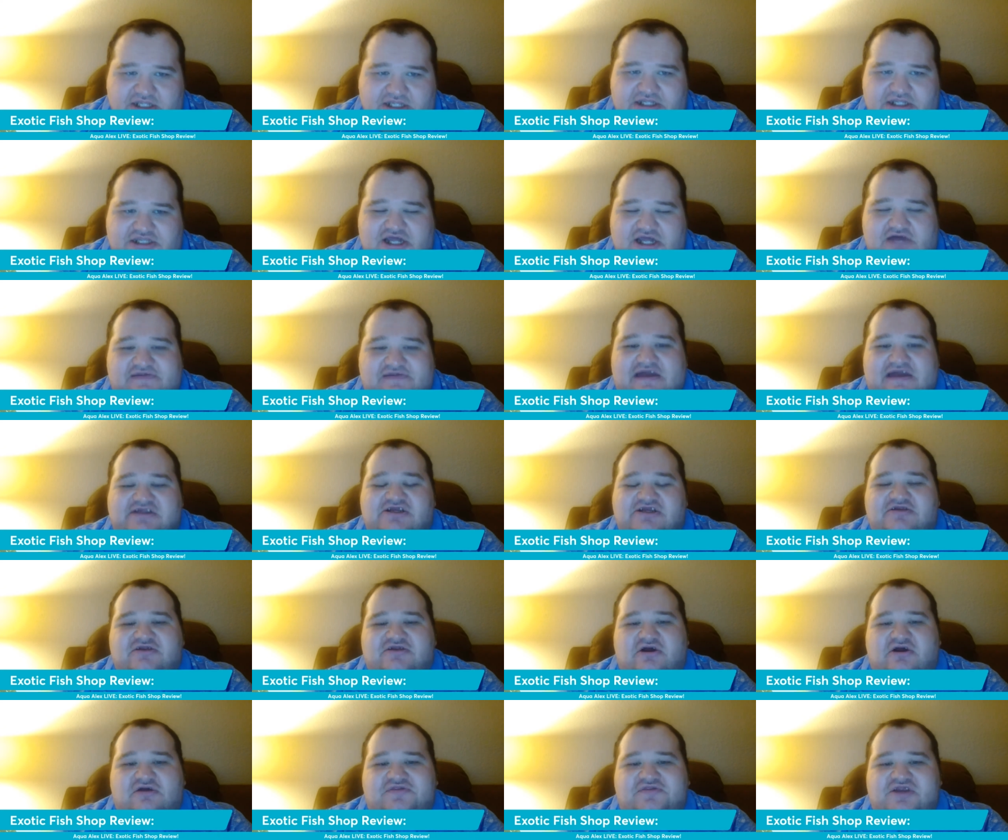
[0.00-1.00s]
So that
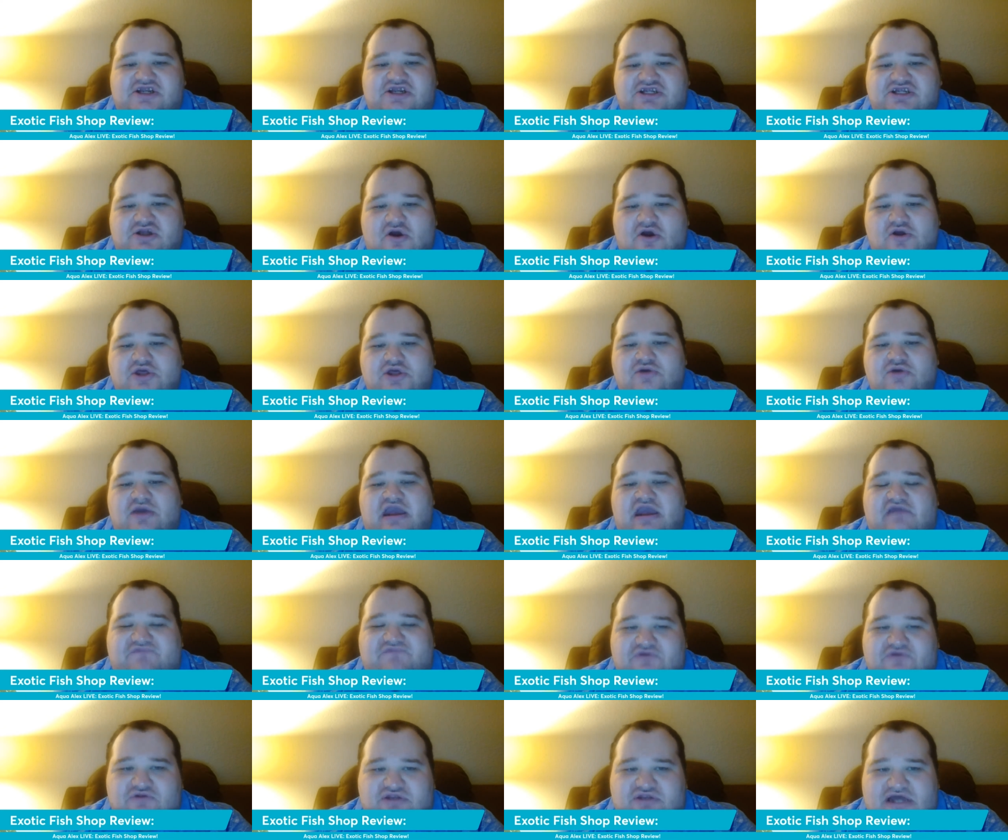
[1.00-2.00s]
just goes to show you
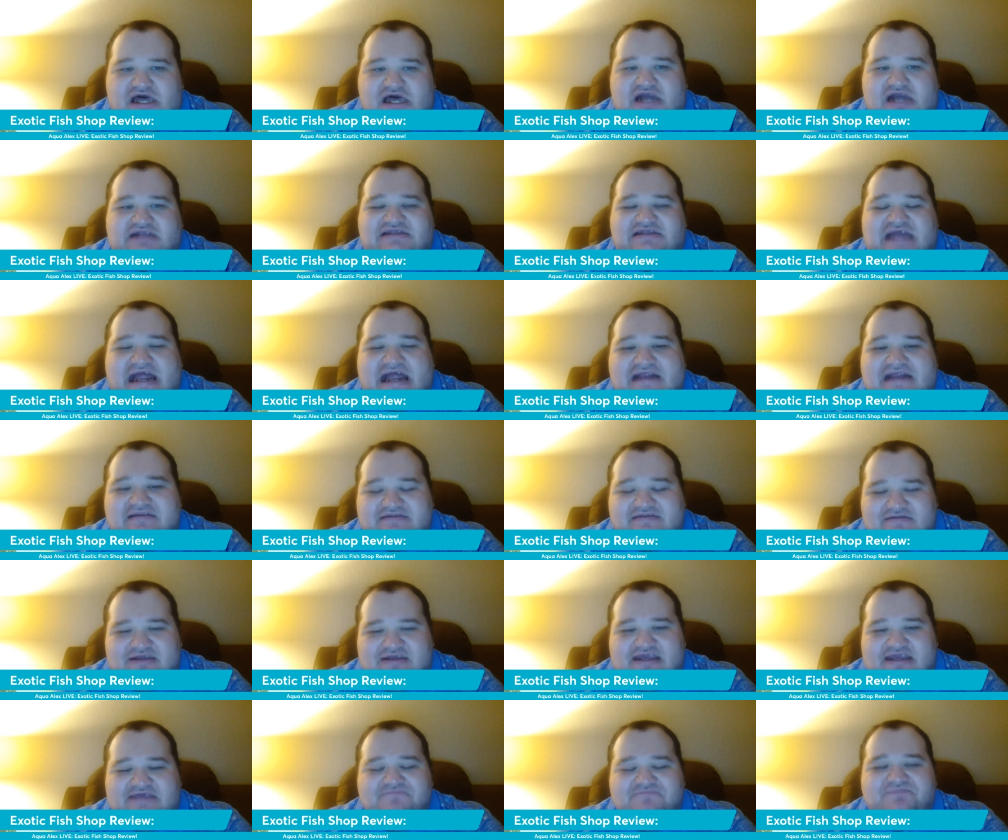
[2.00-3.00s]
if you talk
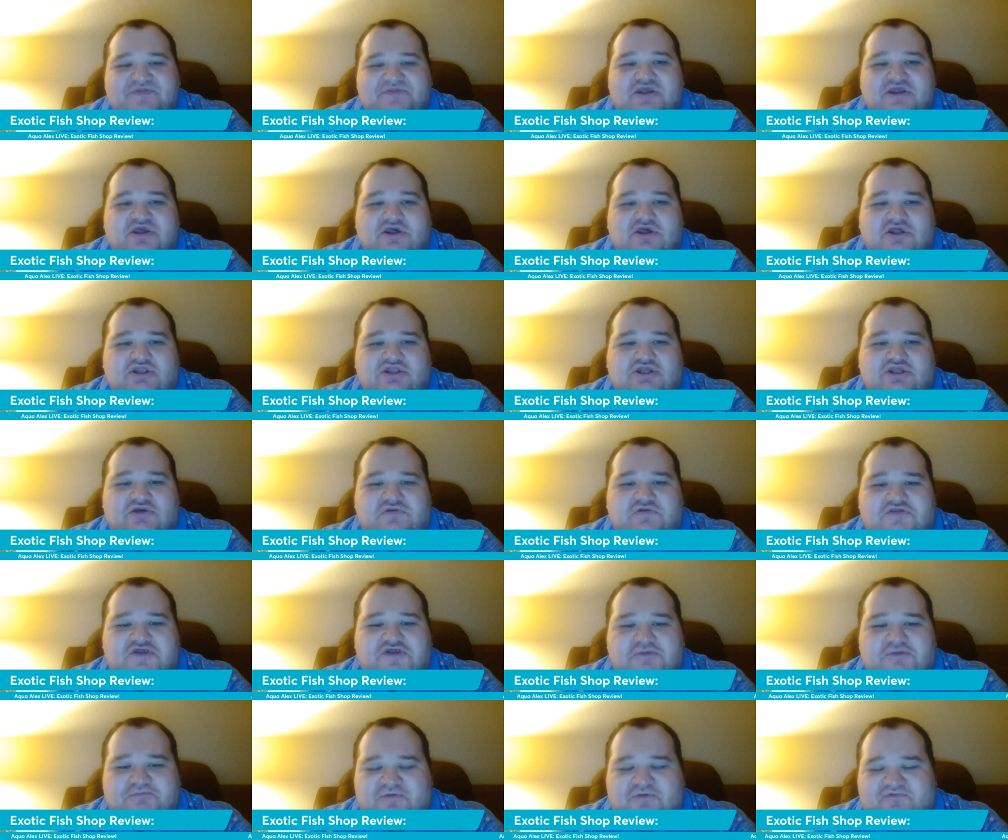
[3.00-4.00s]
nicely to
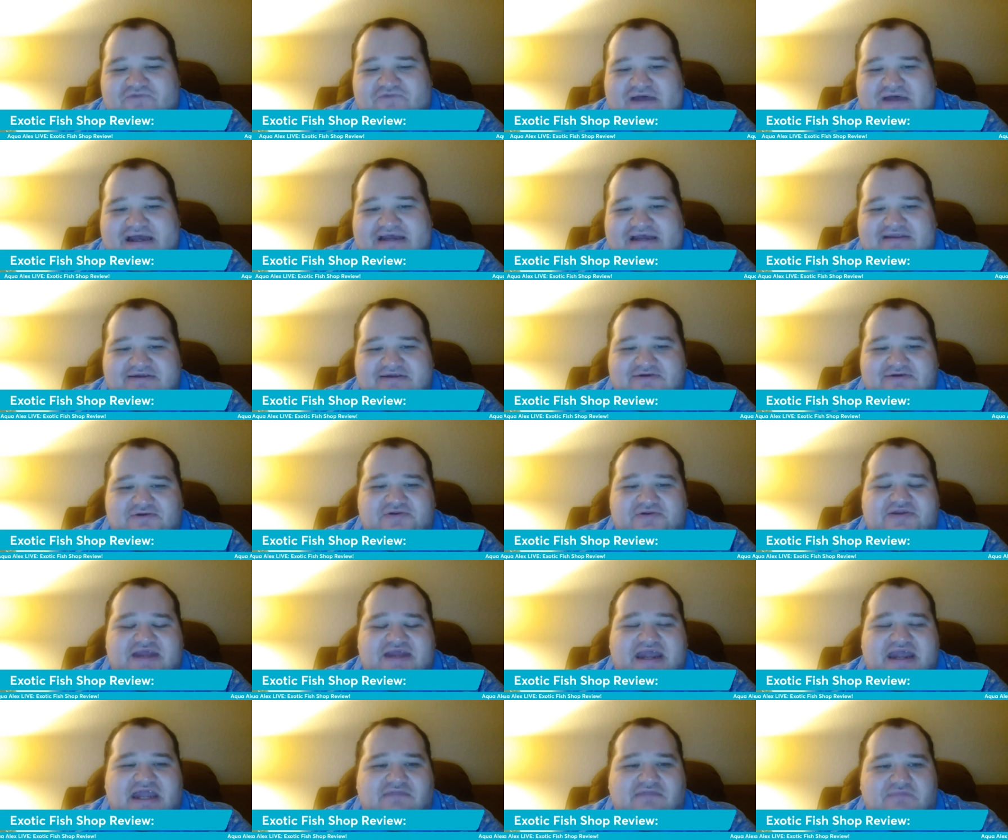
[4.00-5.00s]

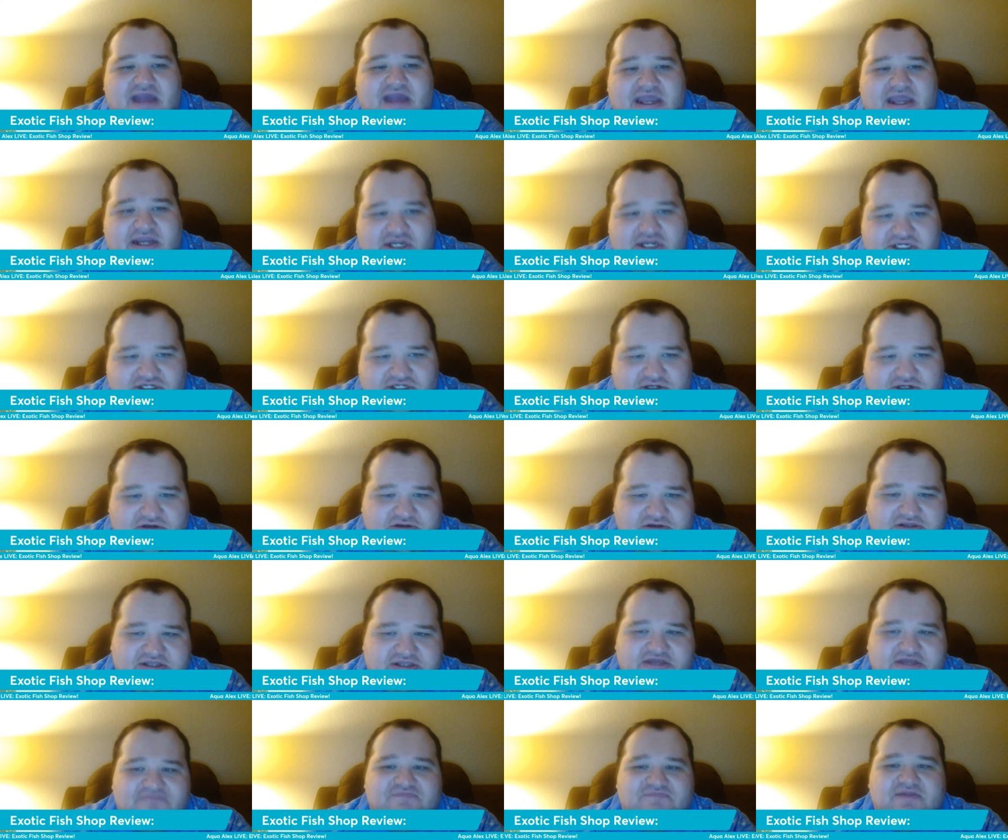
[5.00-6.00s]
supervisors and
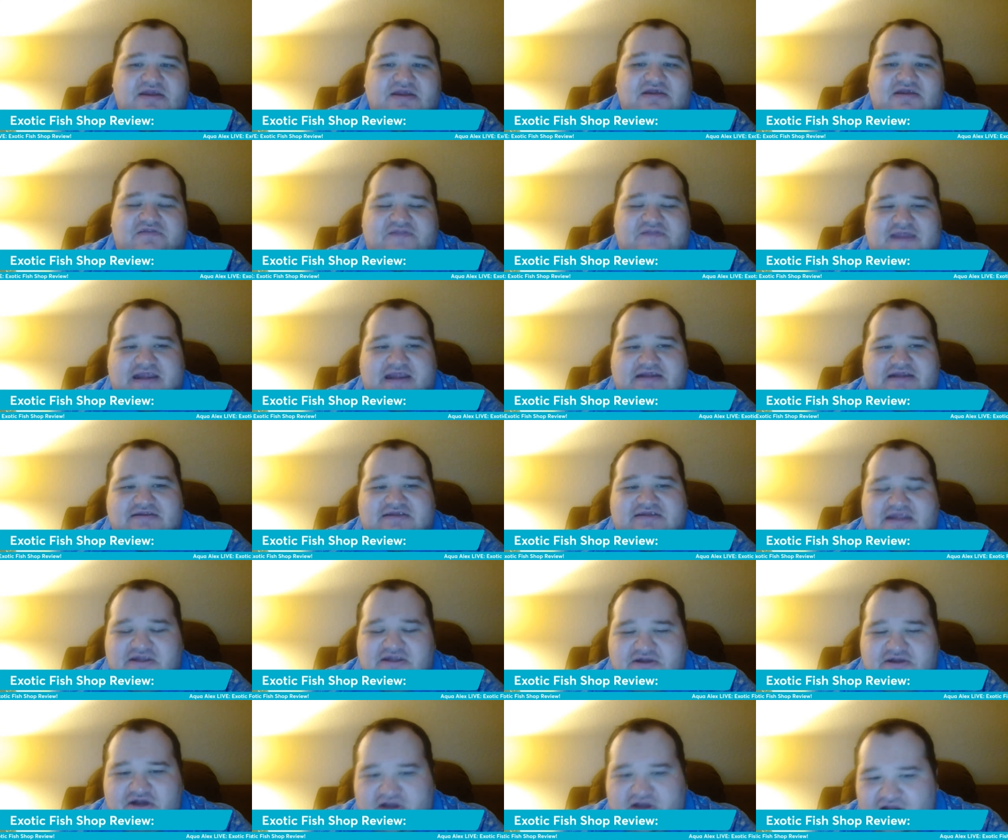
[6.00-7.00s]
managers, things
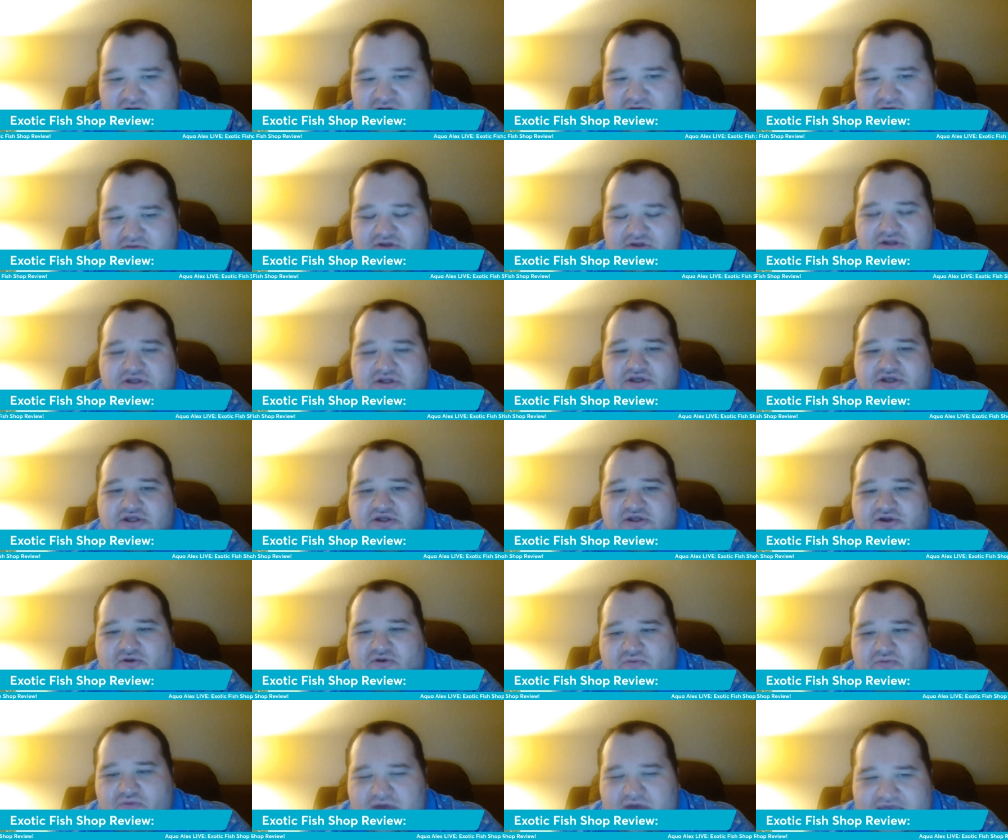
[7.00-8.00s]
can go
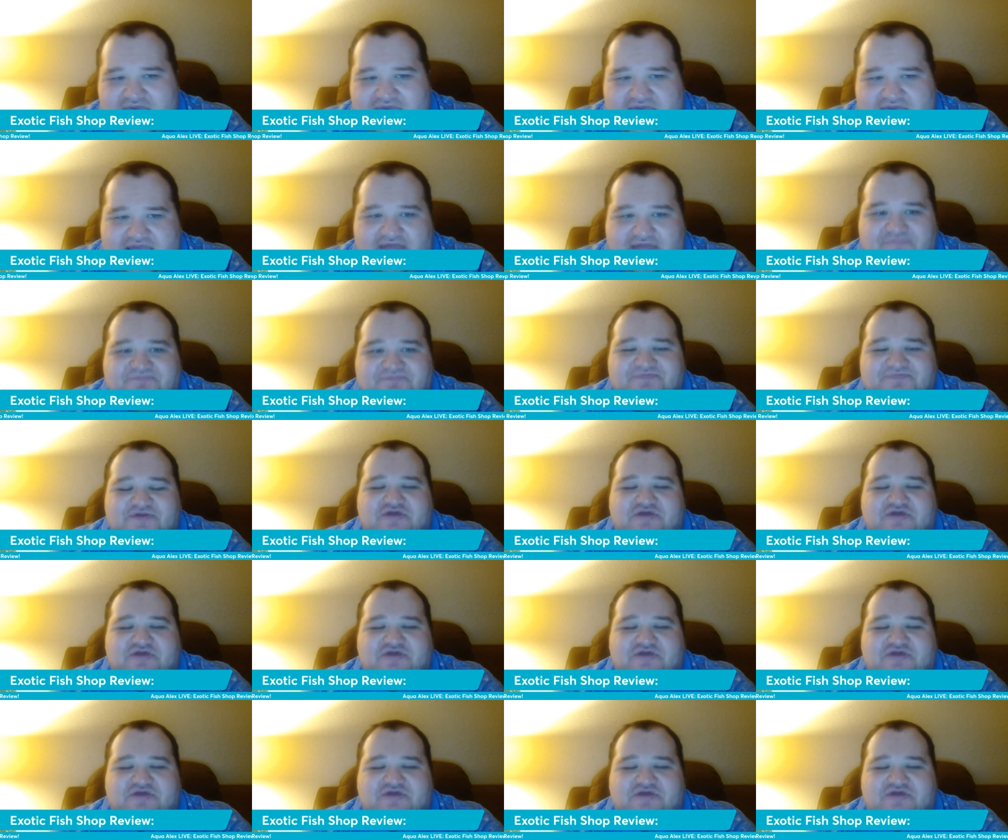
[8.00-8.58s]
your way.